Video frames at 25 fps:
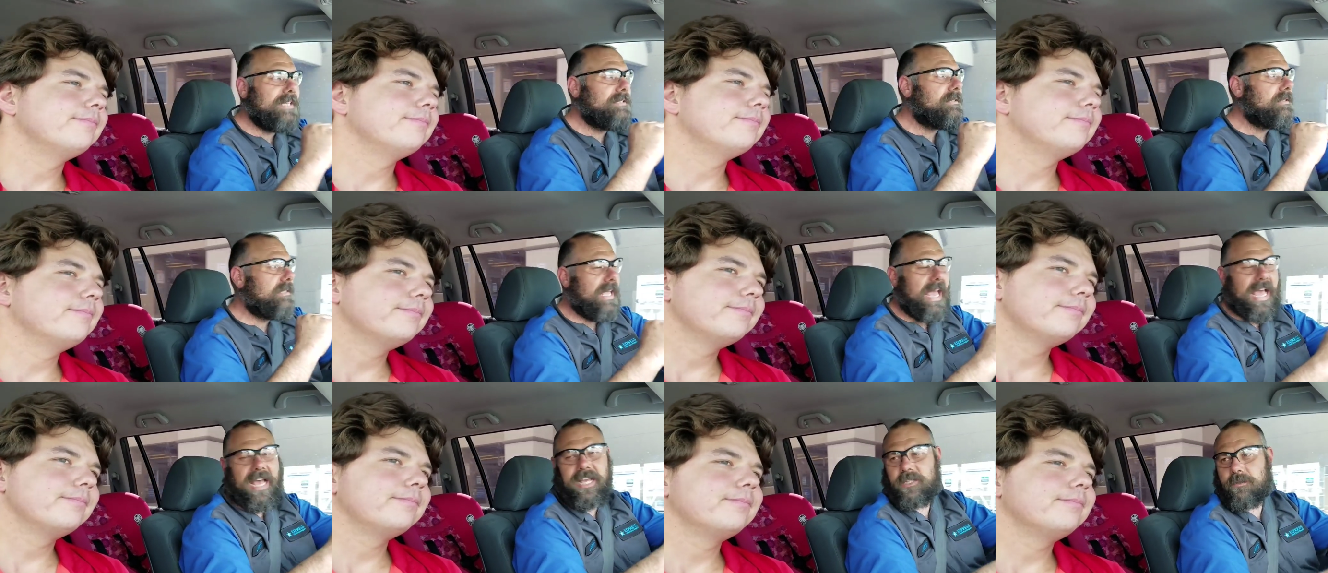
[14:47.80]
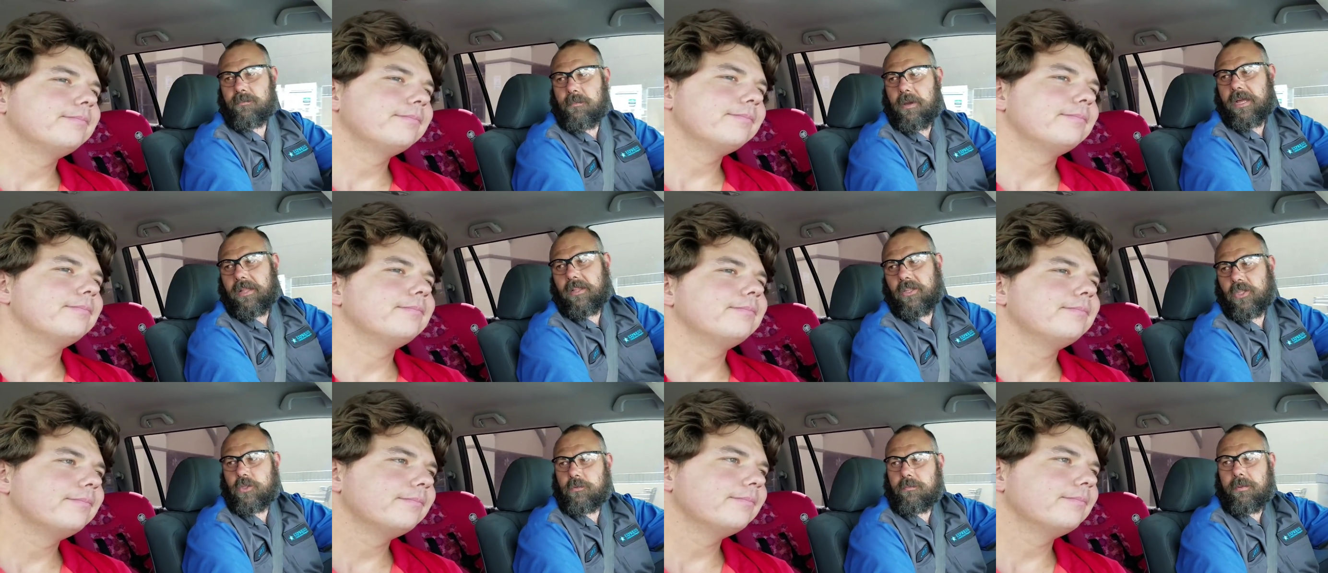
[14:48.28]
Speaker 1: best gas
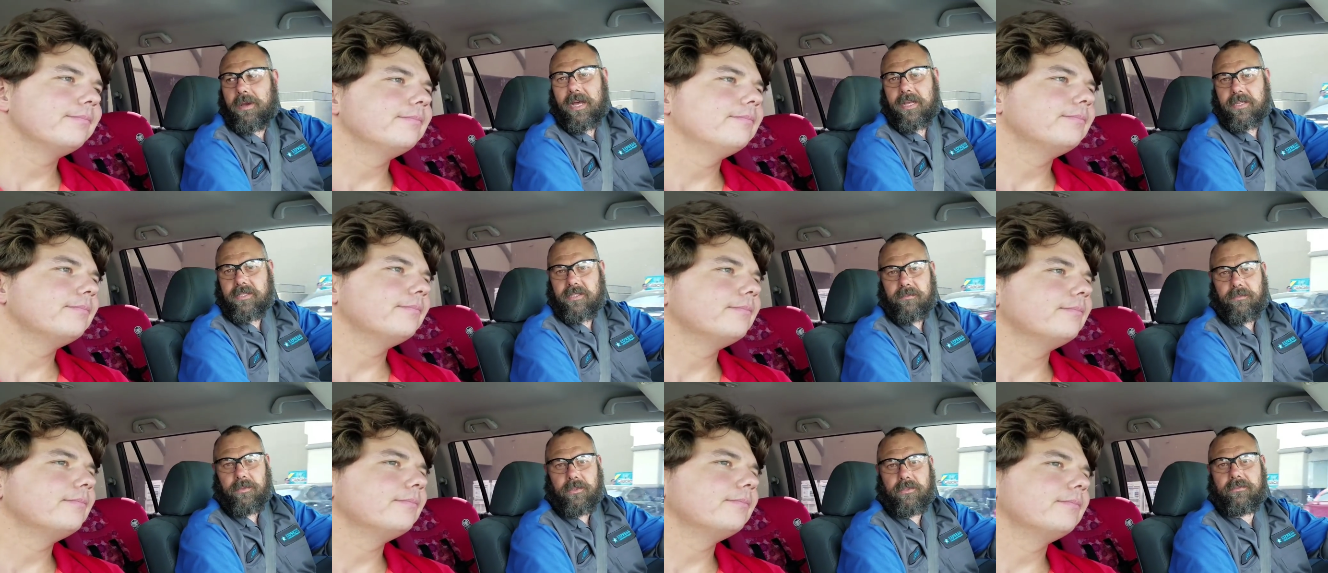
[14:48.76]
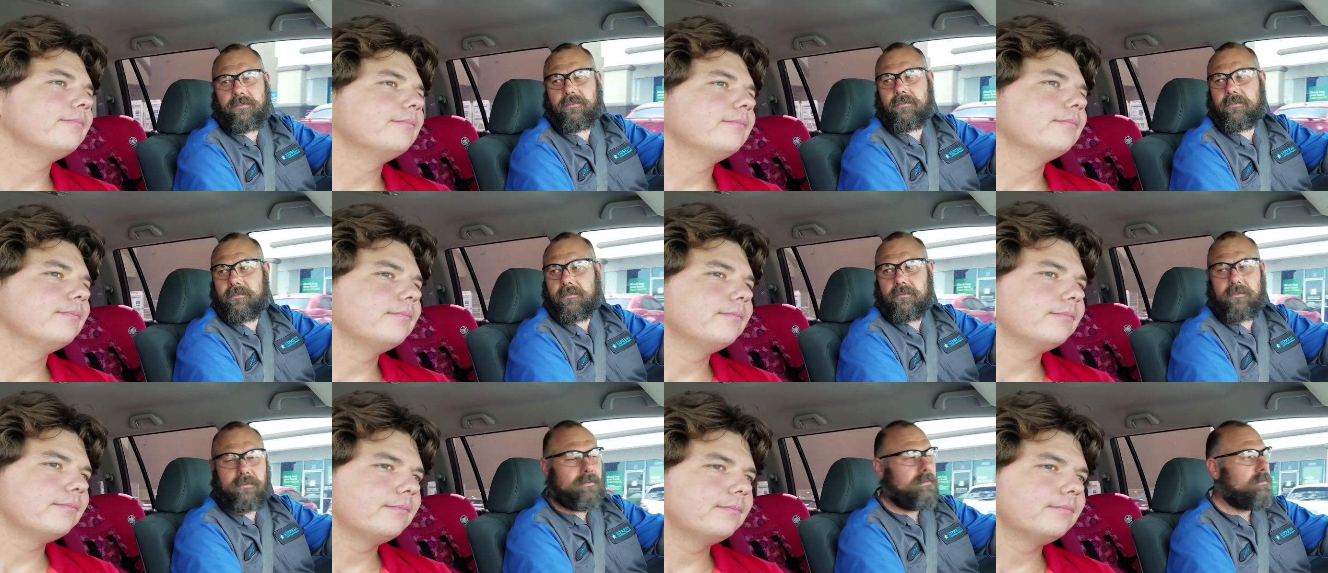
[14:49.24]
mileage possible.
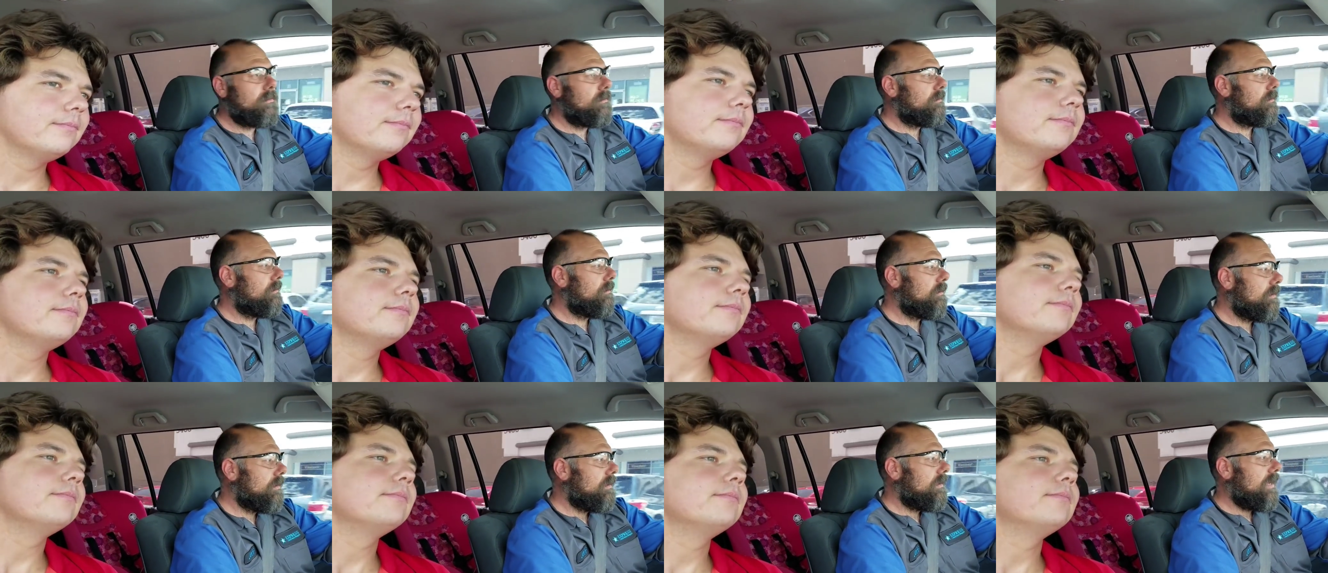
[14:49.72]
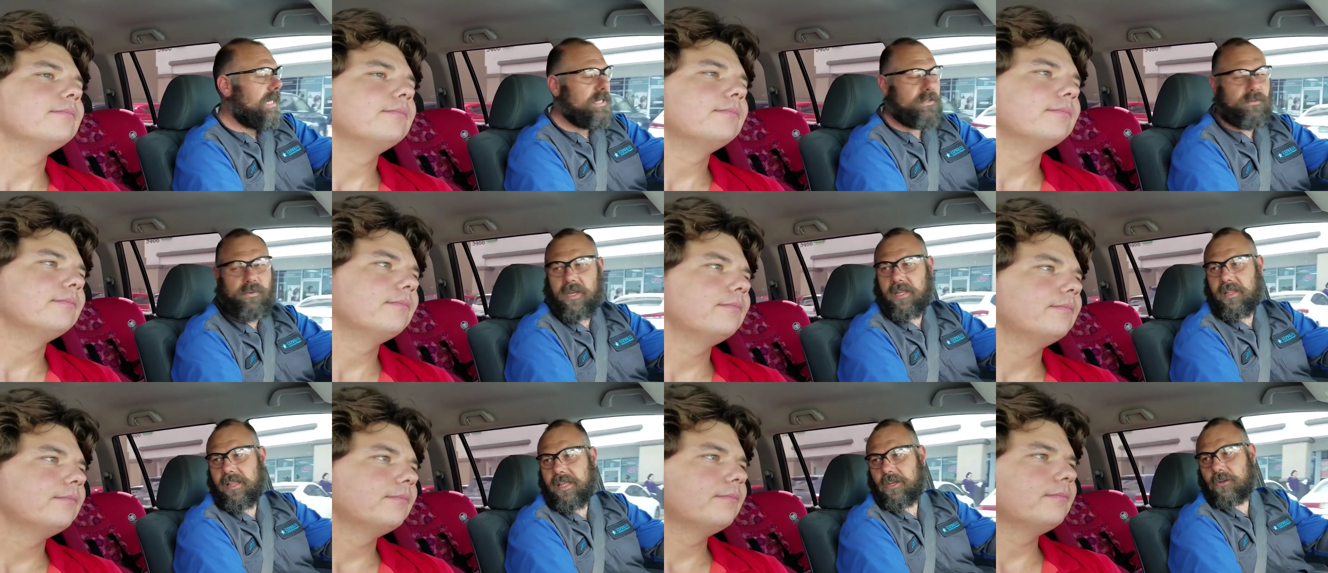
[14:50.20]

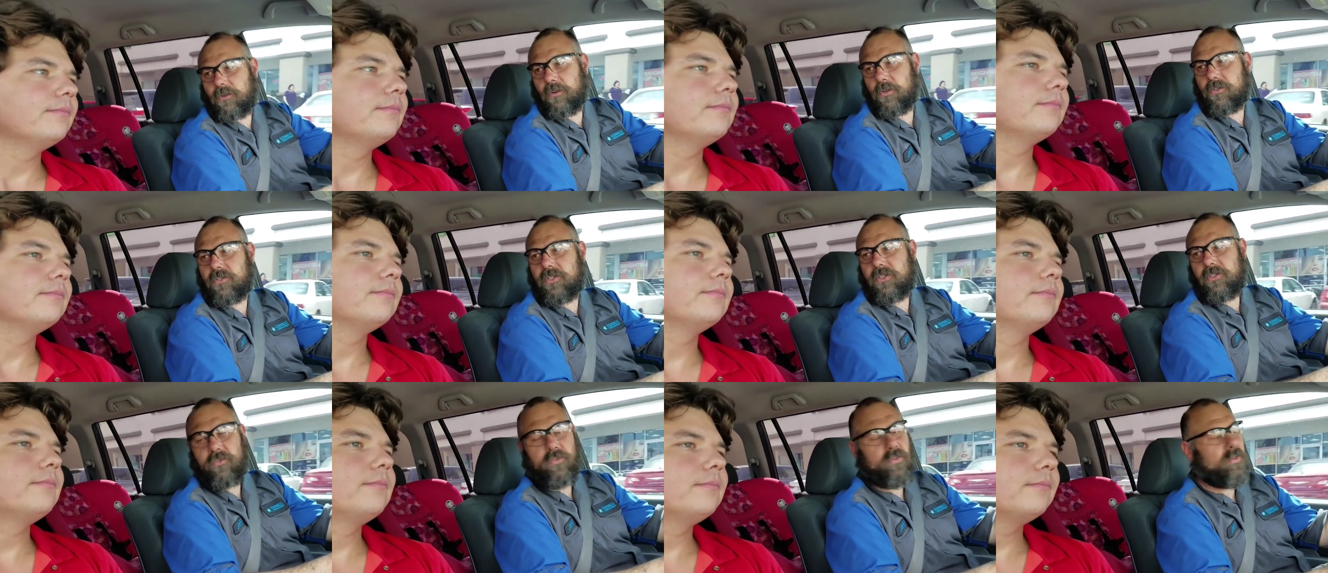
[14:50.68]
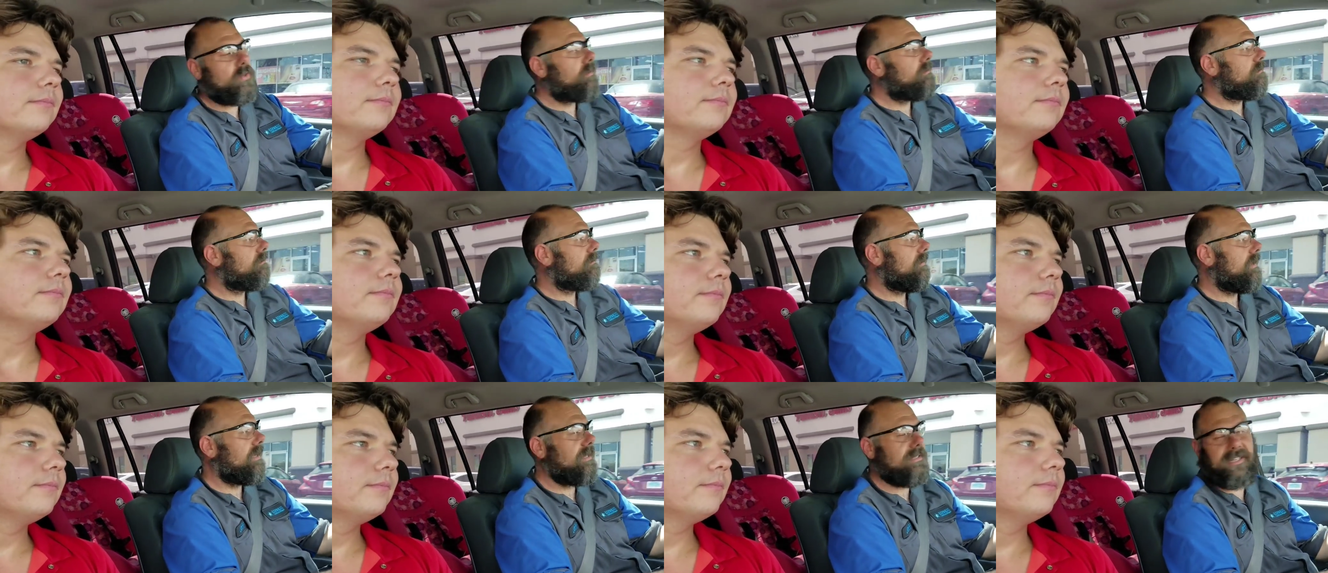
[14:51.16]
That's why I like cruise control,
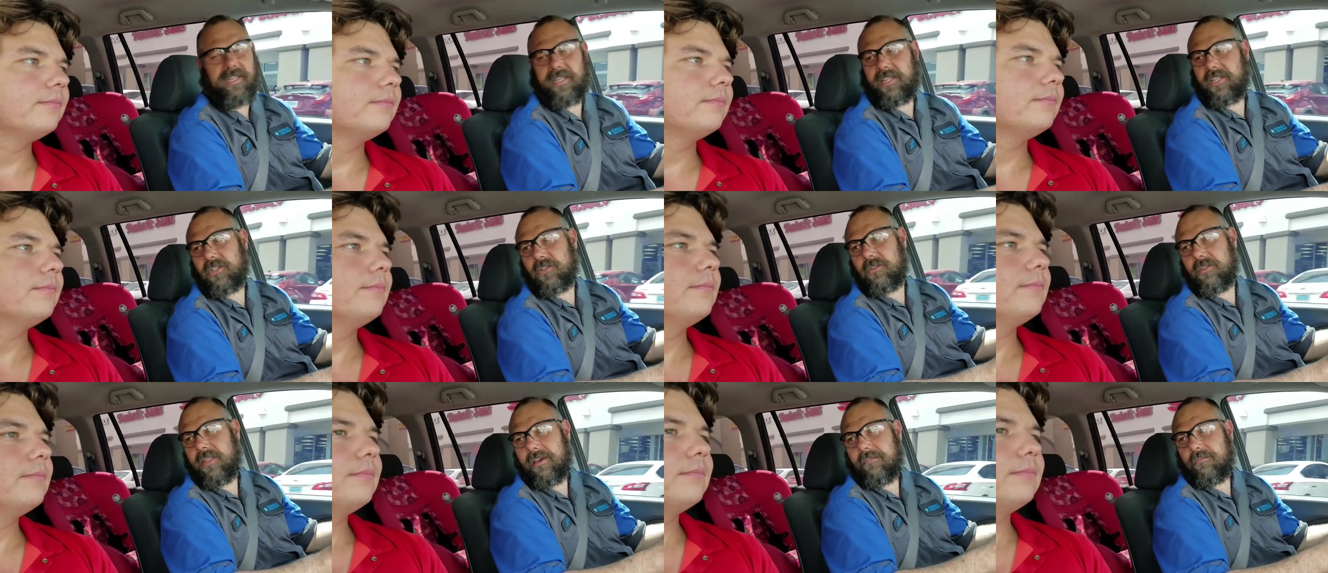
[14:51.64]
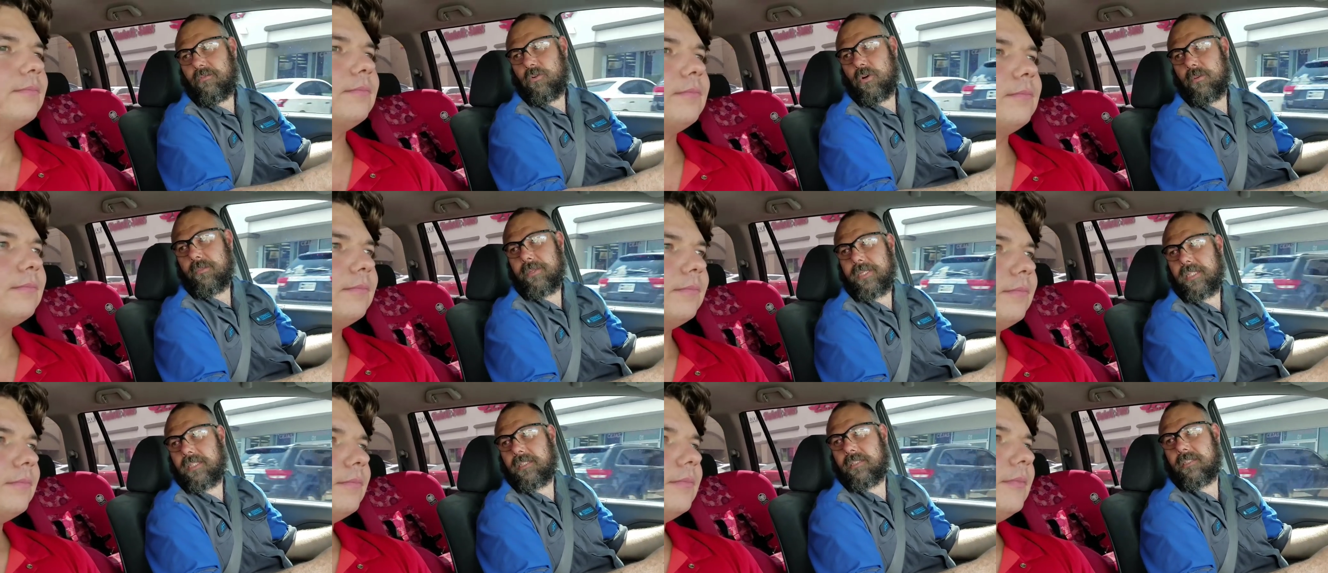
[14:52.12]
because it can do that for
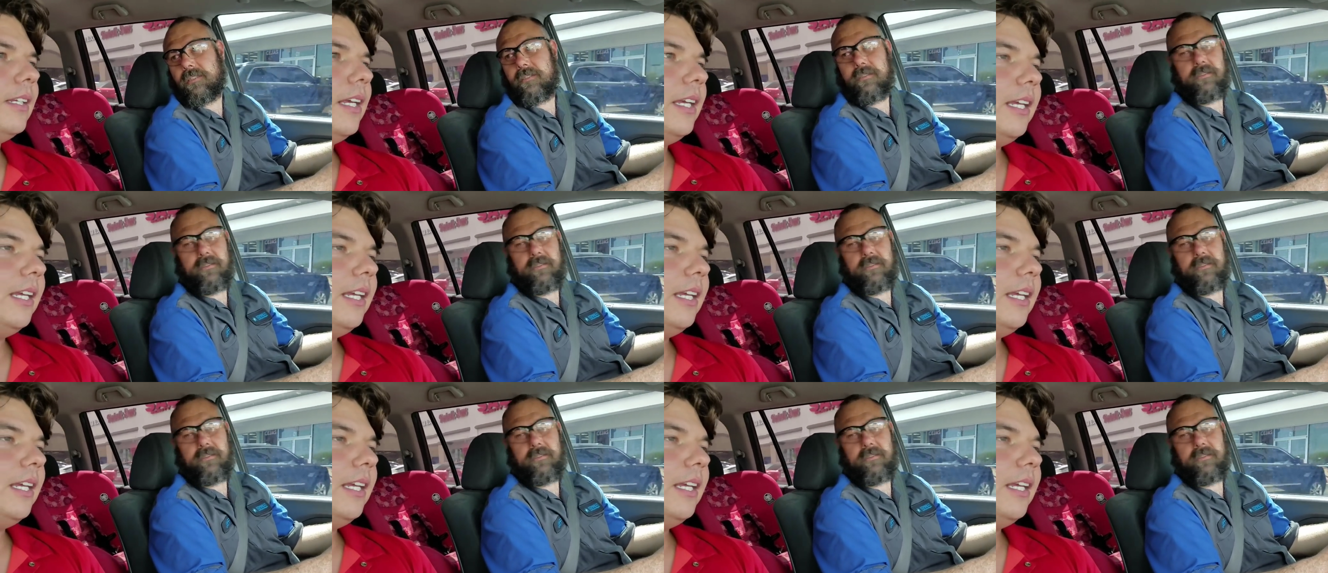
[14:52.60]
me.